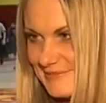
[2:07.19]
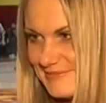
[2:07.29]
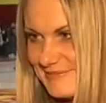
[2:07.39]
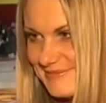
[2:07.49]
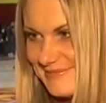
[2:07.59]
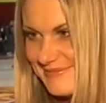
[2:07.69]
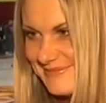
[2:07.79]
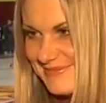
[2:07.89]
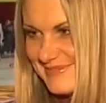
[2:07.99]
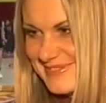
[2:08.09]

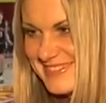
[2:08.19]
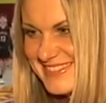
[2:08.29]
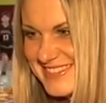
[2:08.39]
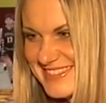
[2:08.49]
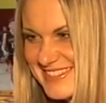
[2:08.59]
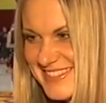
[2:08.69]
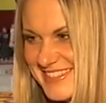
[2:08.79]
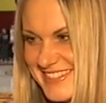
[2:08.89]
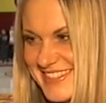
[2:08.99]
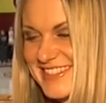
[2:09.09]
The person shown says nothing.